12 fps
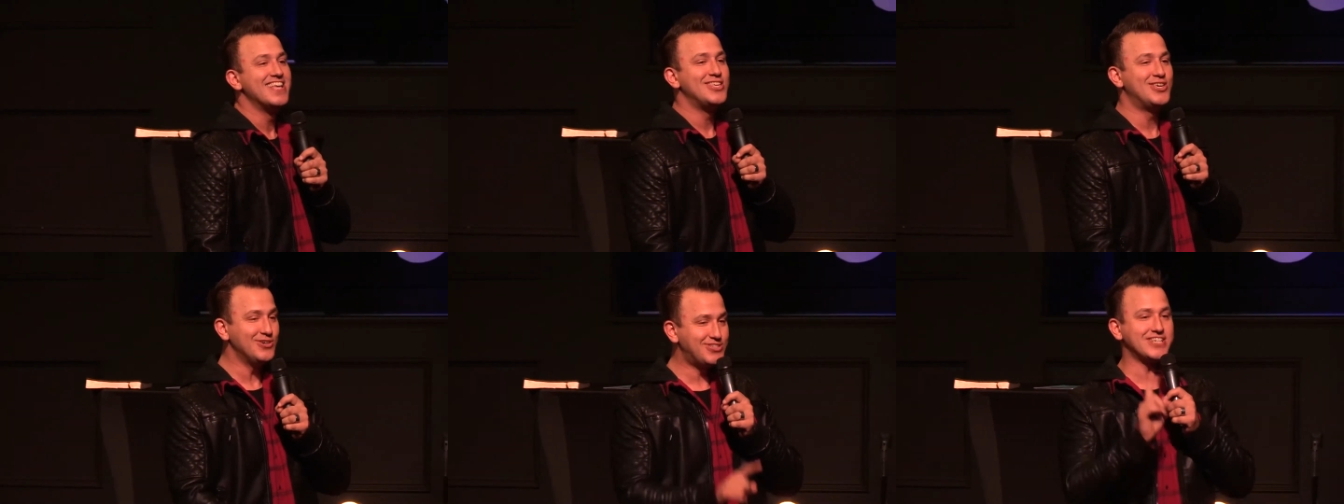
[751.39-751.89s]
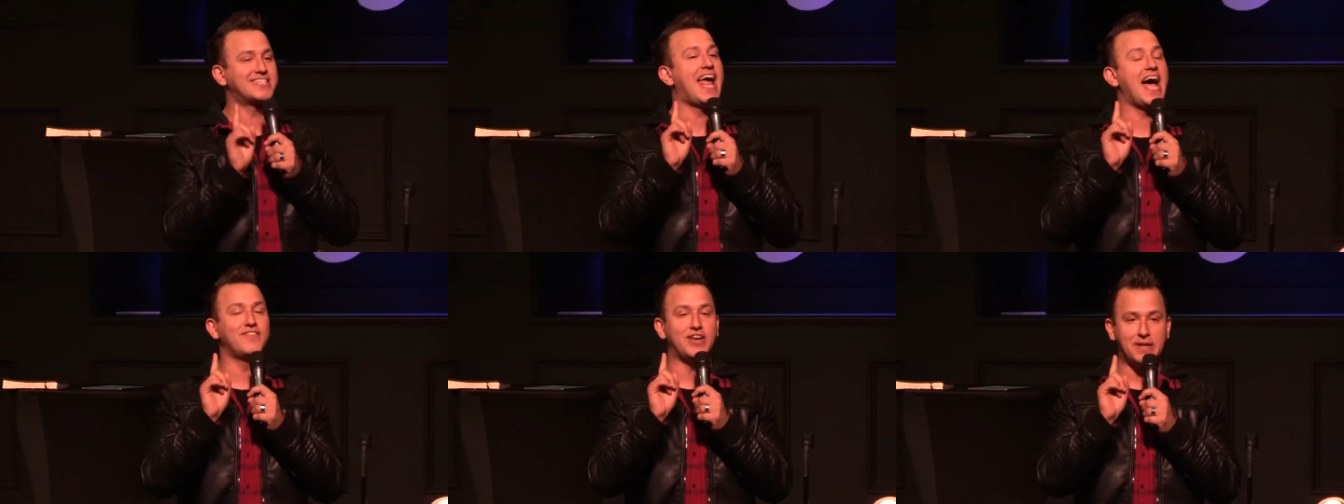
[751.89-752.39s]
you're just
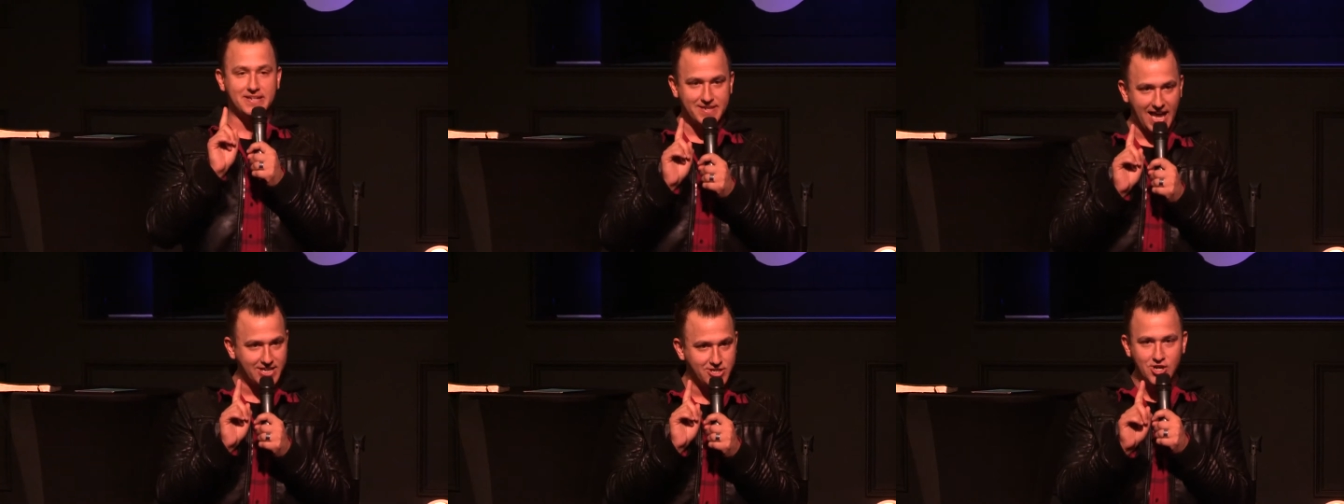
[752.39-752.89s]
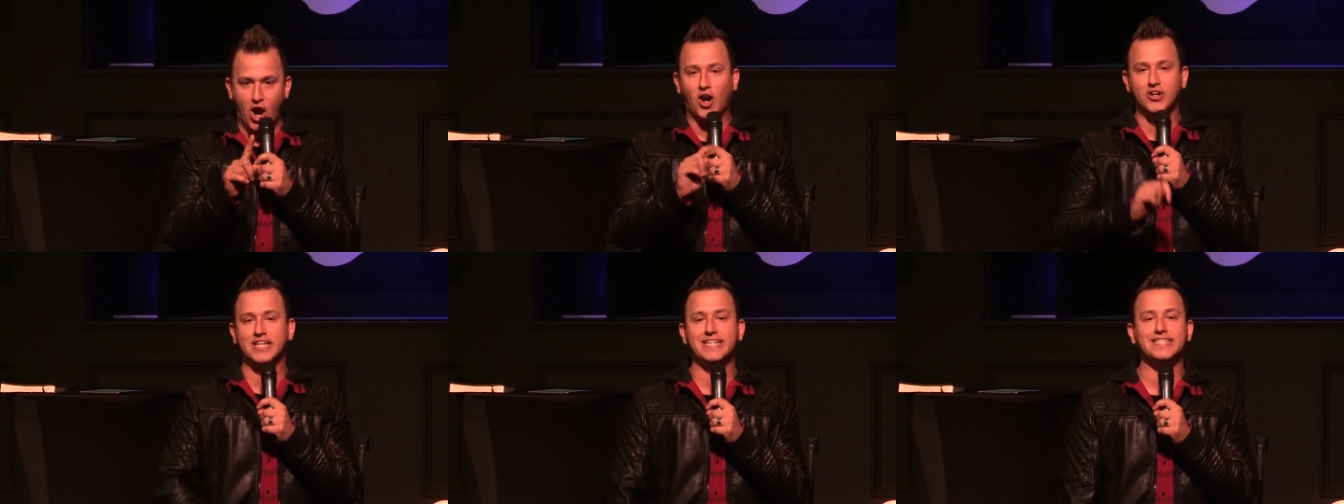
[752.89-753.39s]
having a, a,
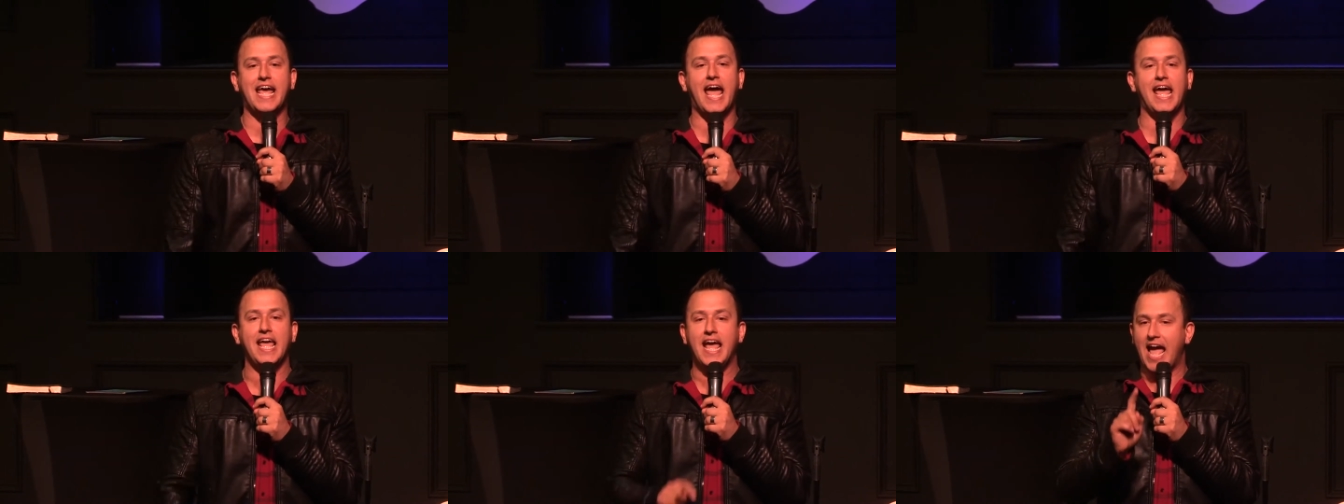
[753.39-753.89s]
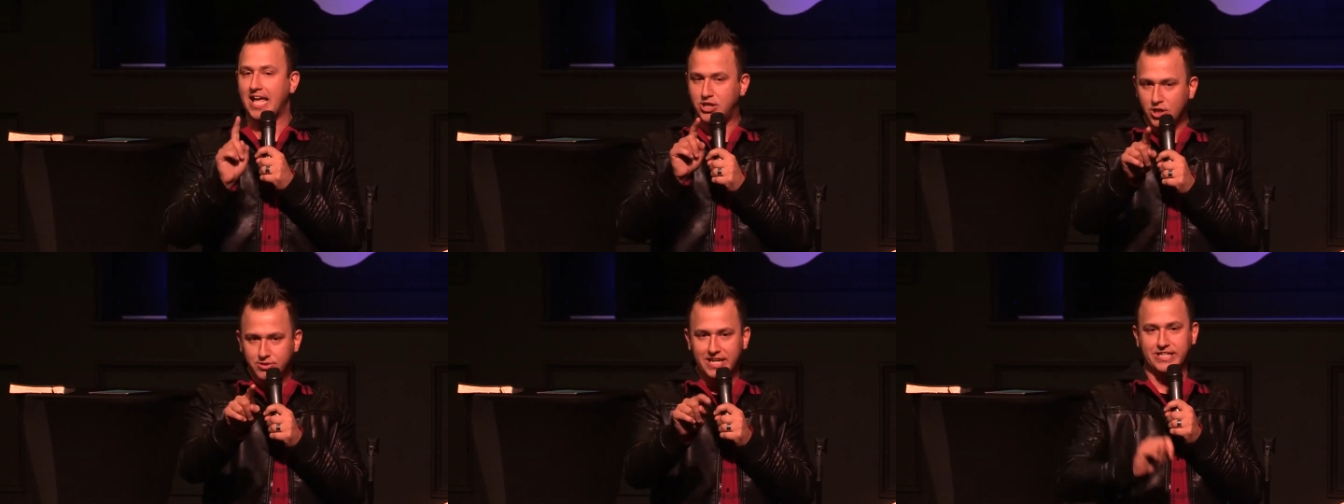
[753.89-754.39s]
gnarly day and
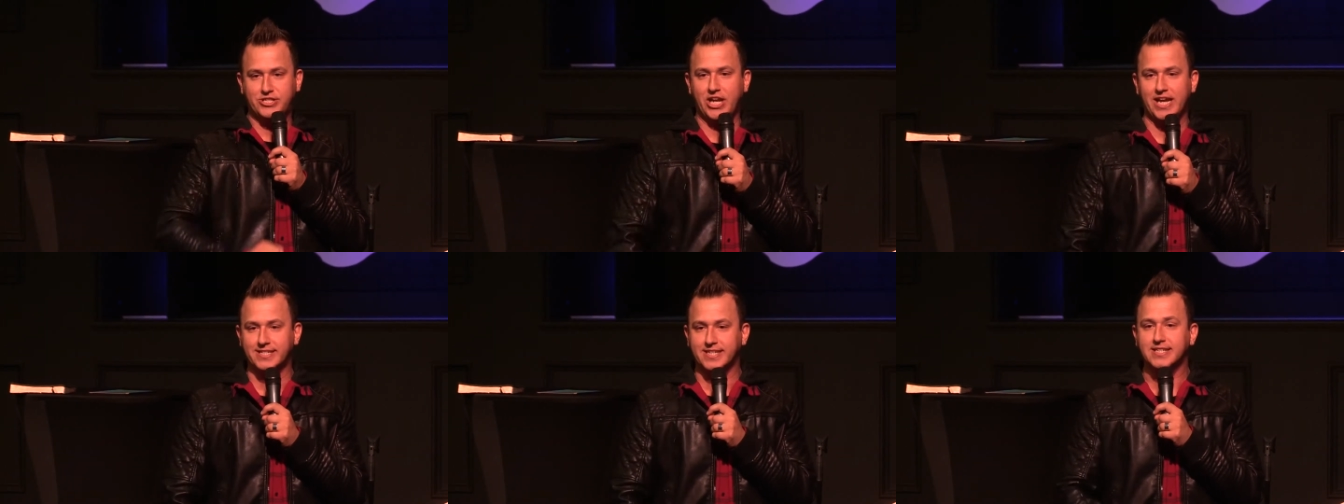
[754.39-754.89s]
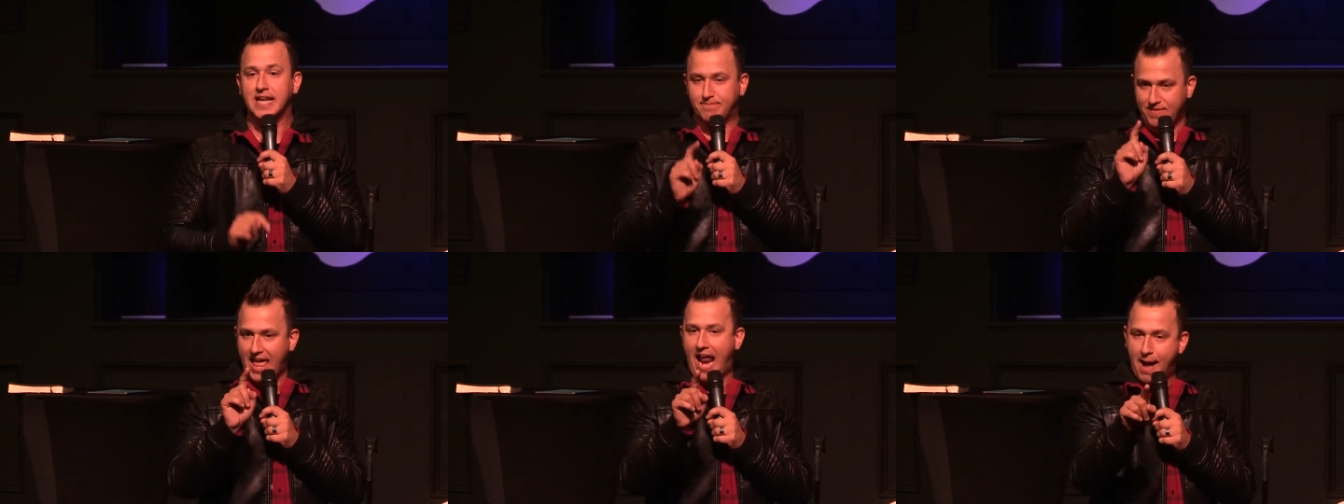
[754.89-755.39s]
you need Jesus,
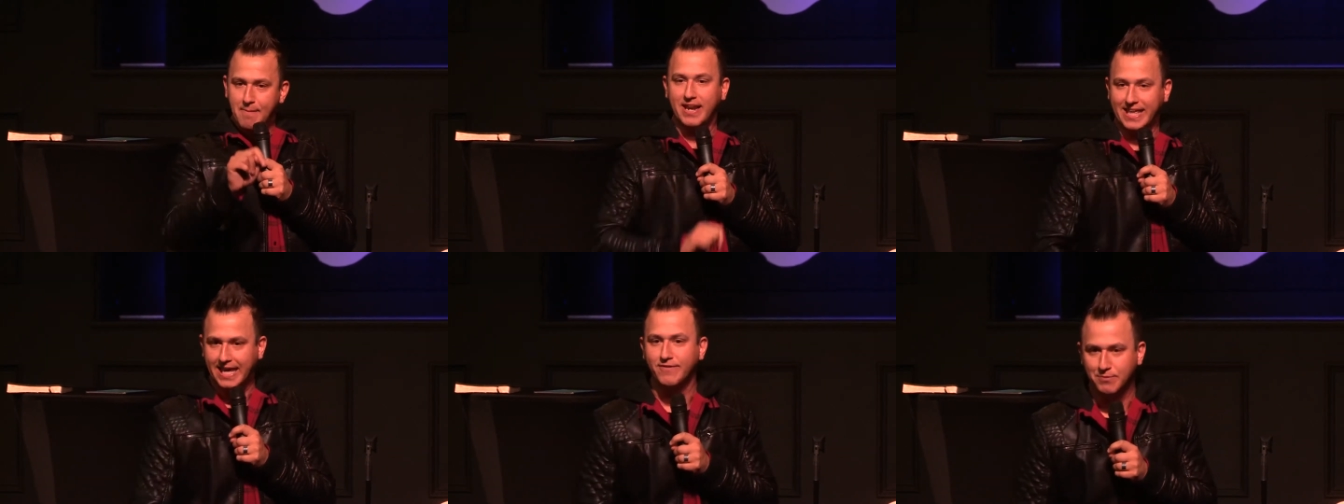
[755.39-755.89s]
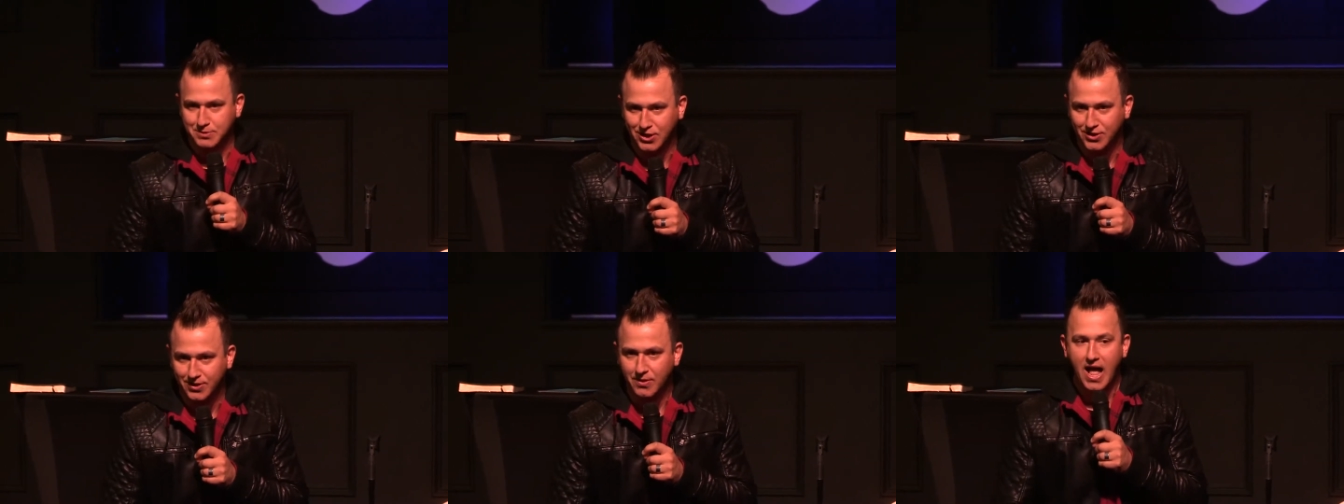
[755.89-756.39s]
and I'm gonna give him to
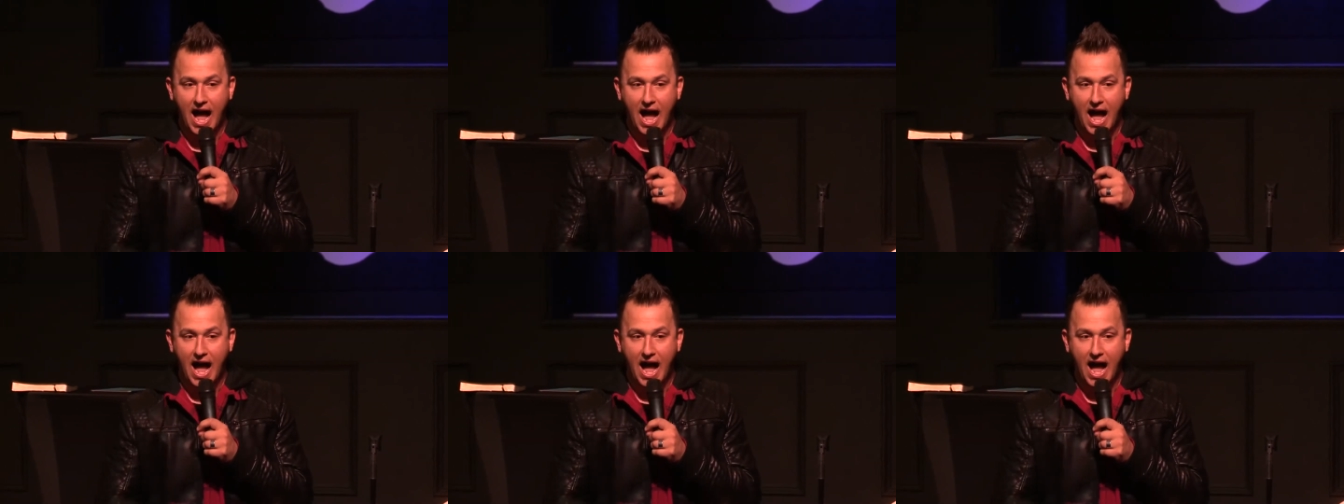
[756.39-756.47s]
you.